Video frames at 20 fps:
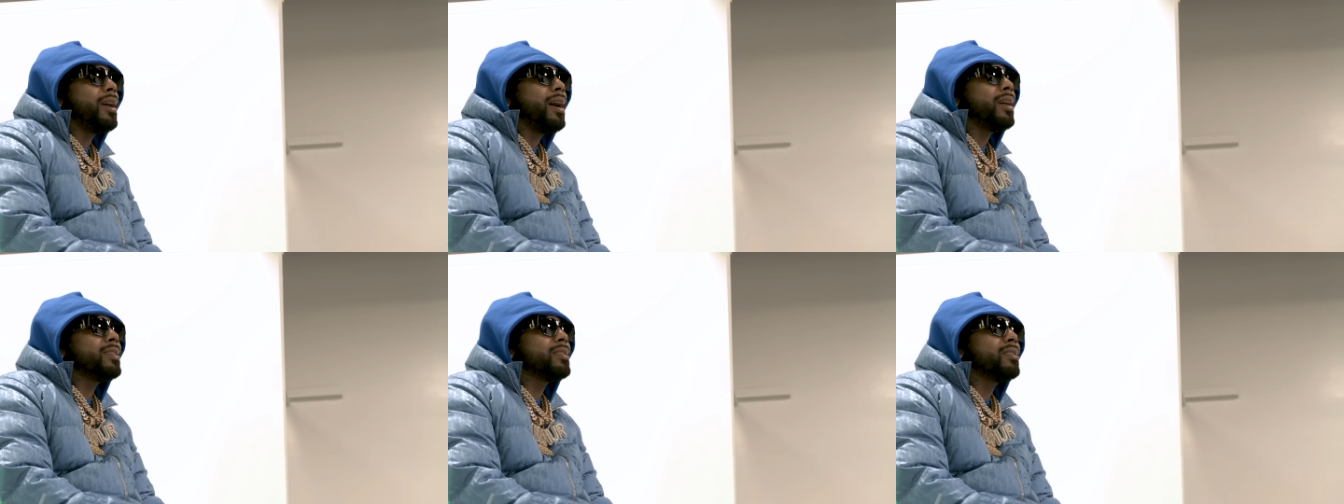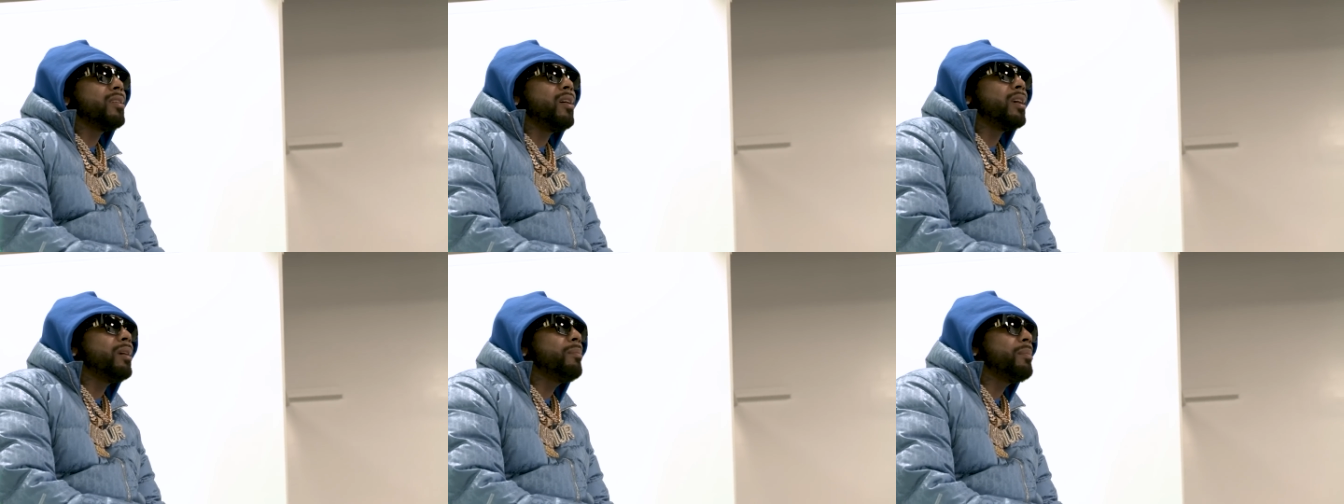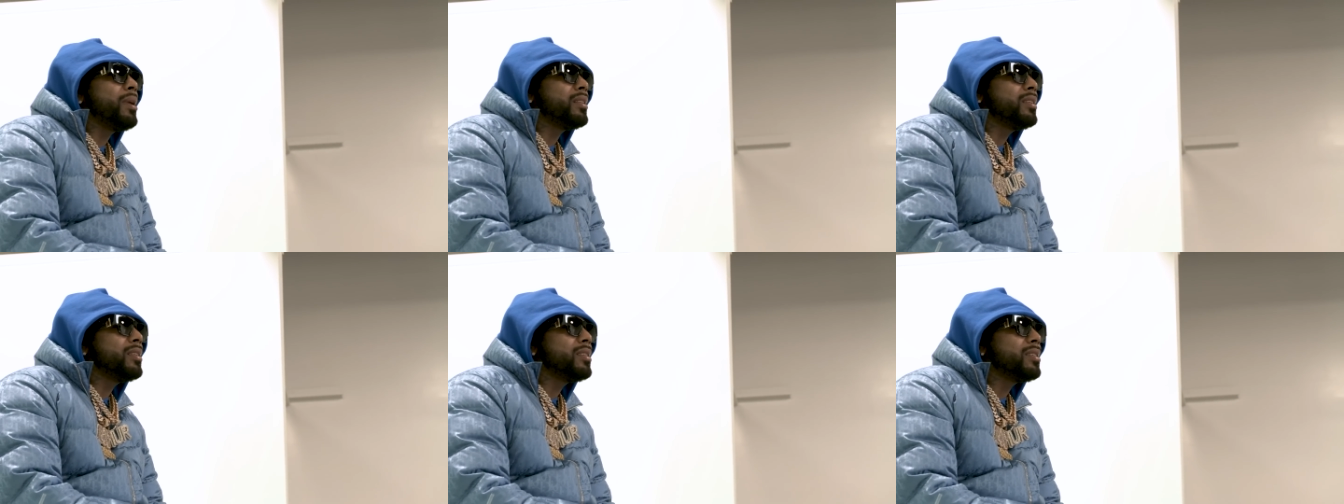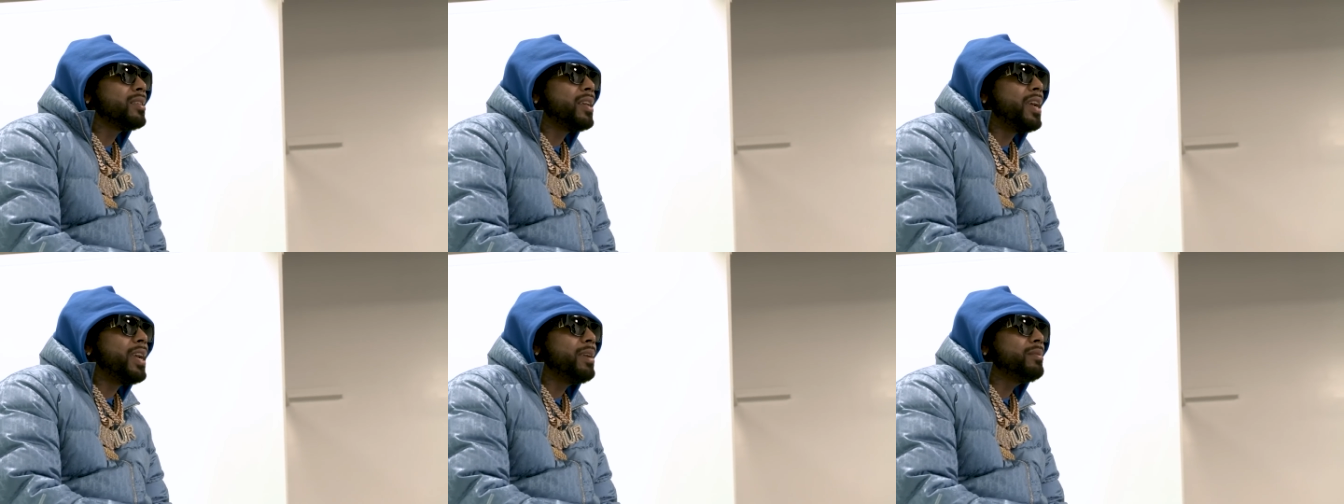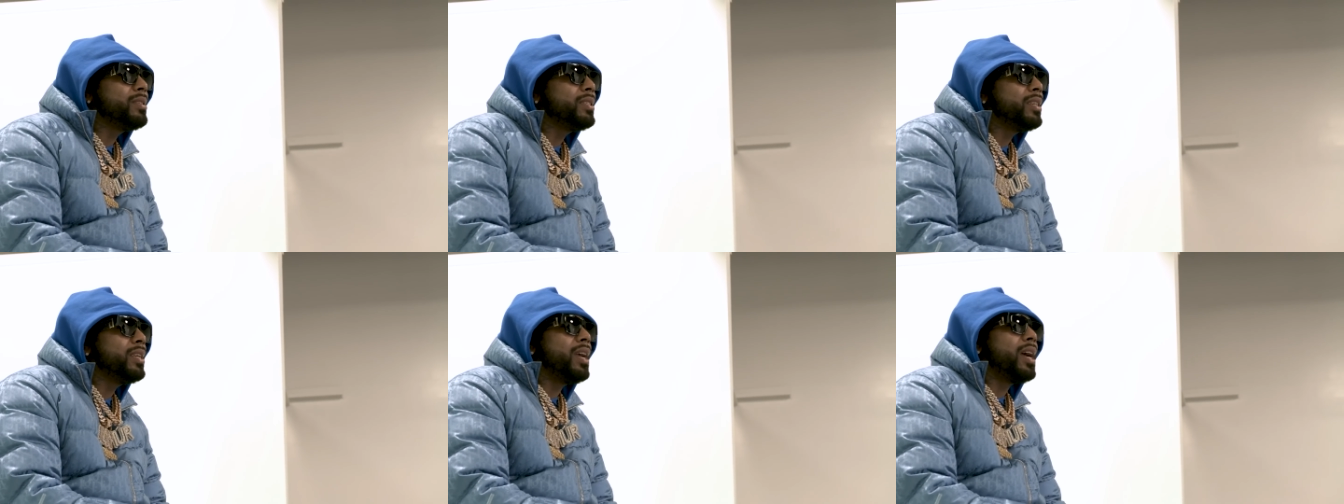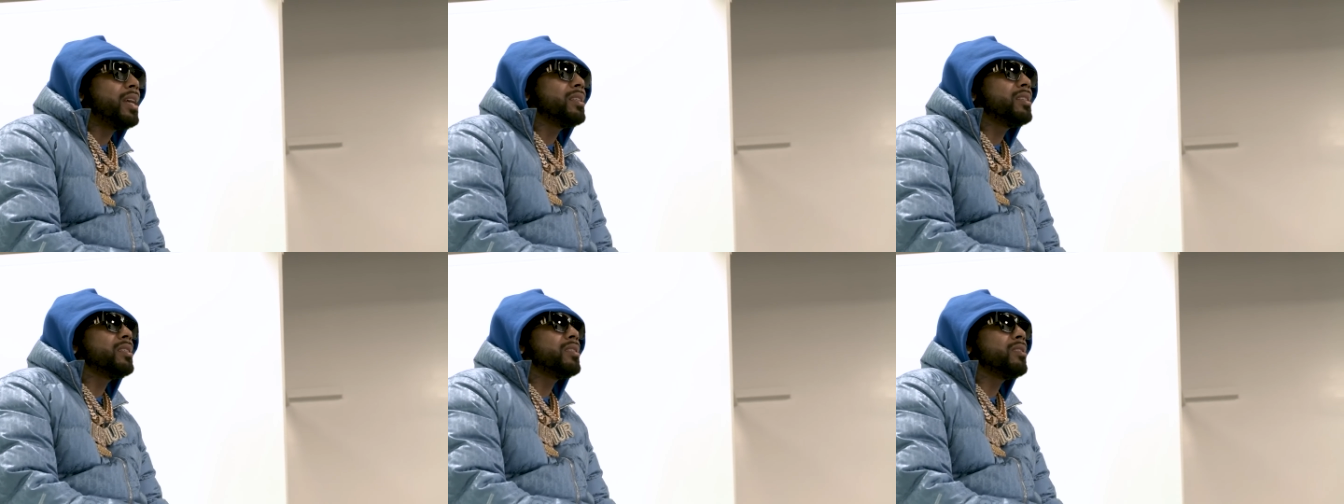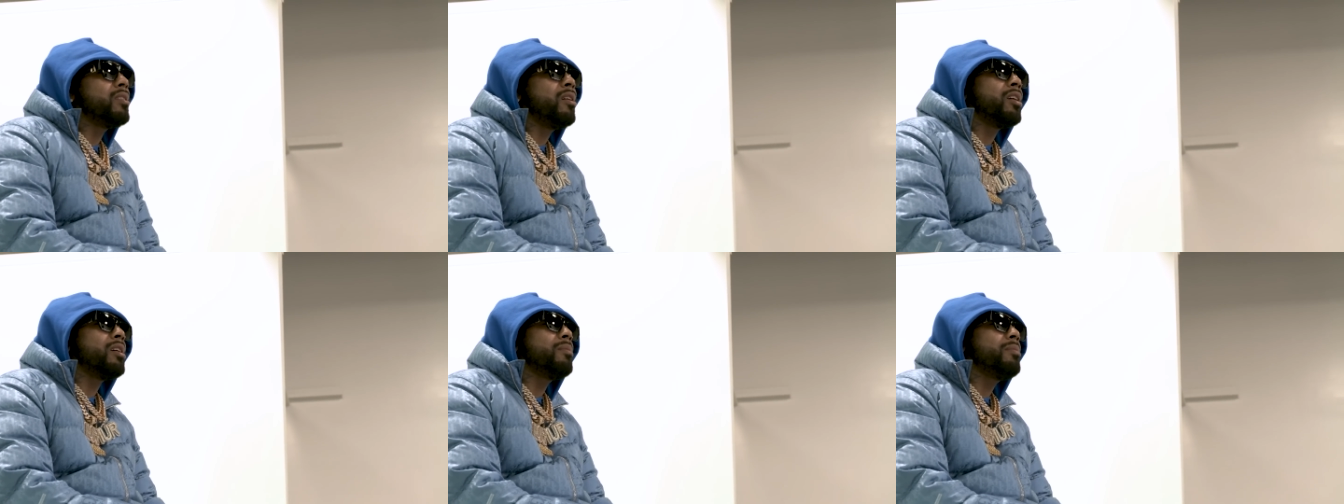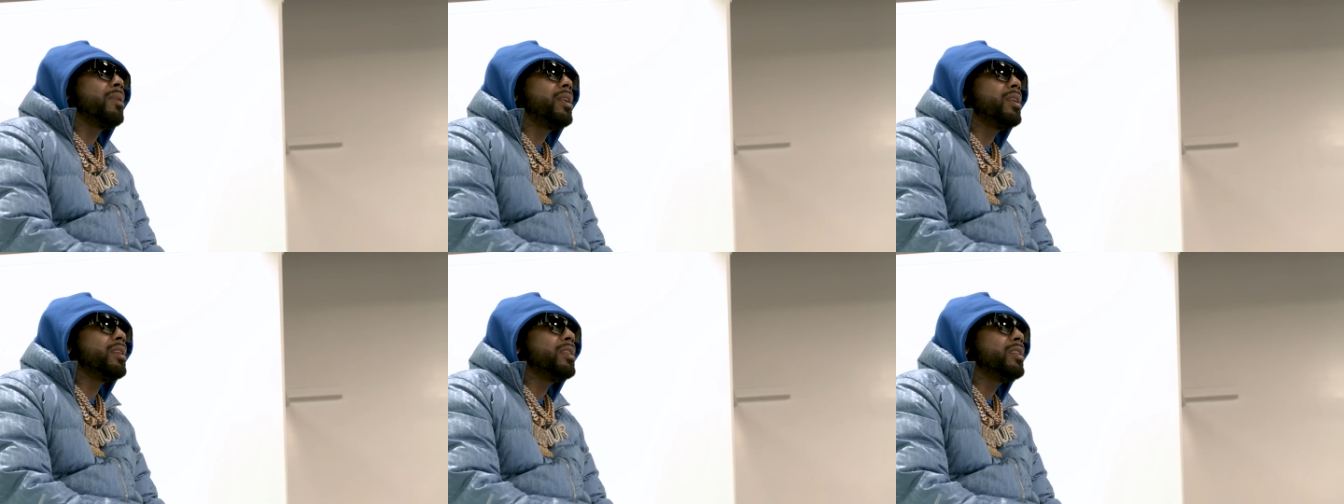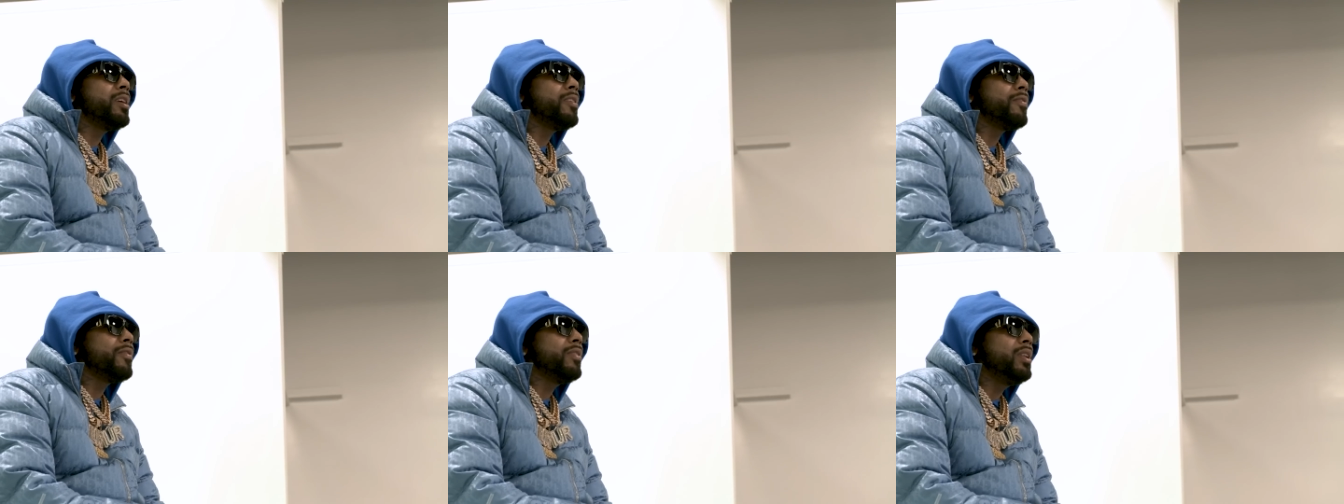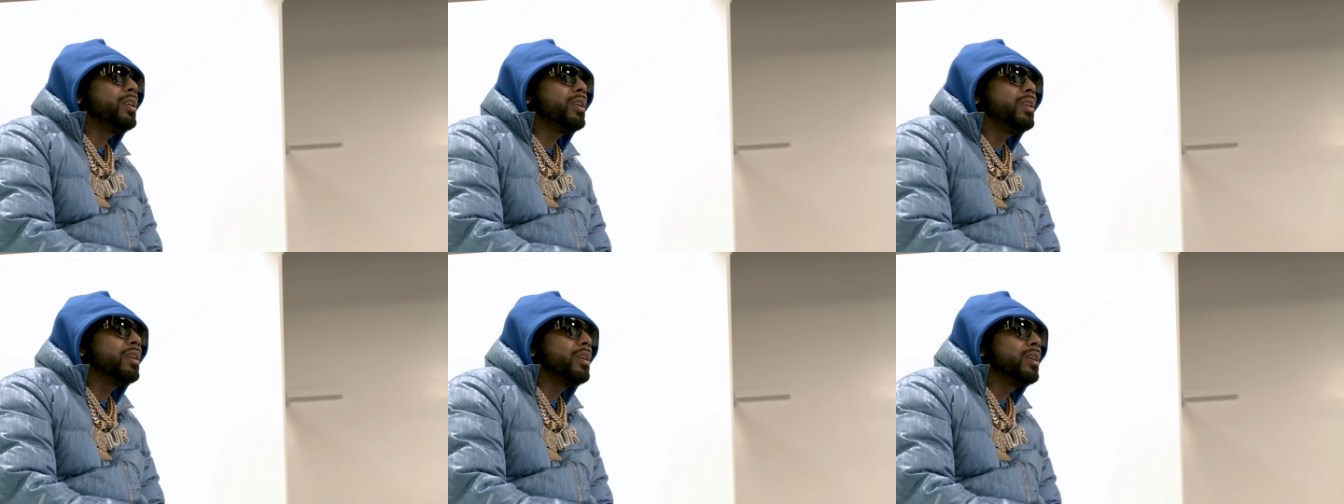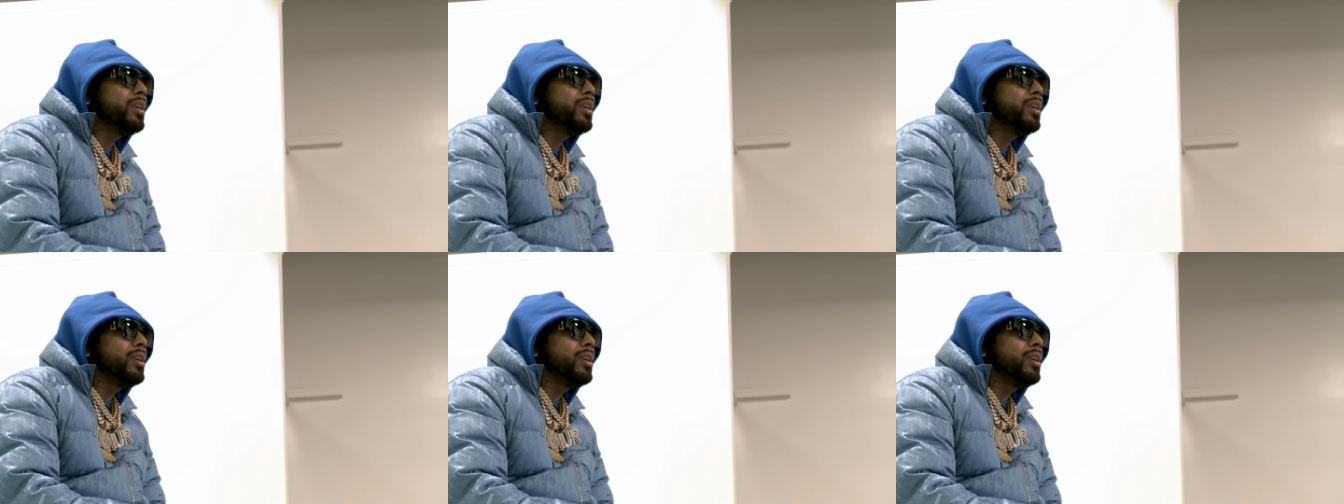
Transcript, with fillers: I talk about the same shit. I just talk about it differently.